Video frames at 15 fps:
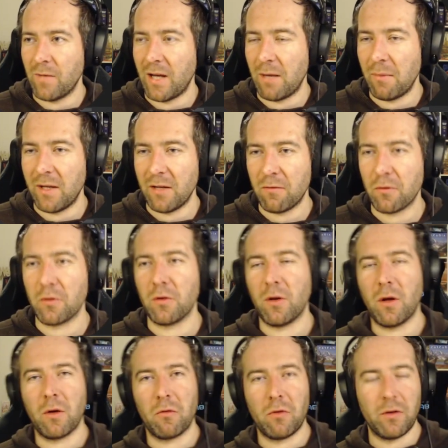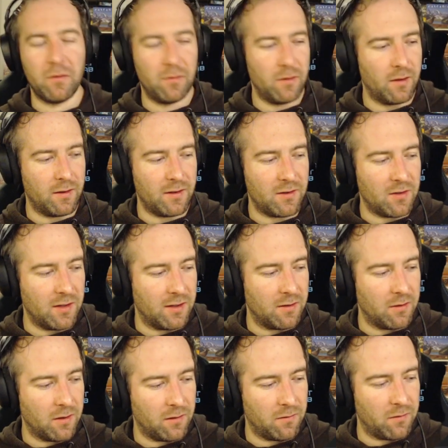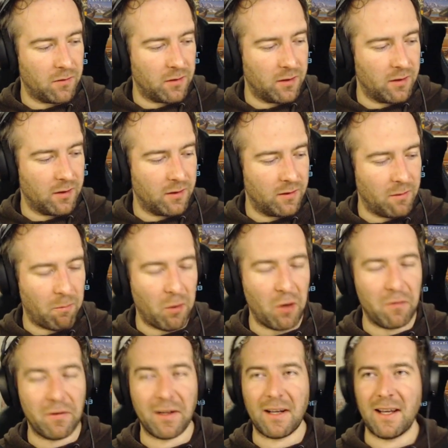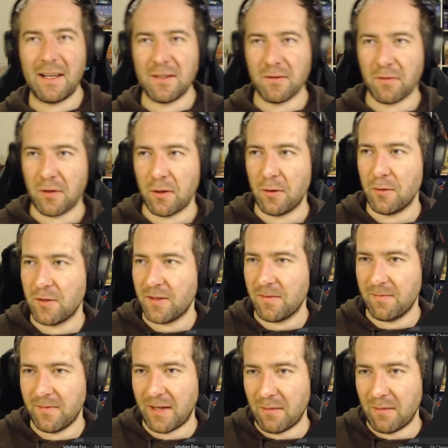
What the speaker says: I'm in it for the long run this year, not for the perfect lines of codes.